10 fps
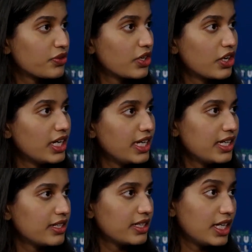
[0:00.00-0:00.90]
early
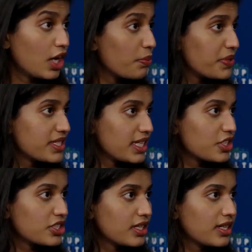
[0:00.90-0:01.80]

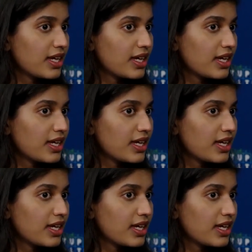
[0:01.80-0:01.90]
decompensation,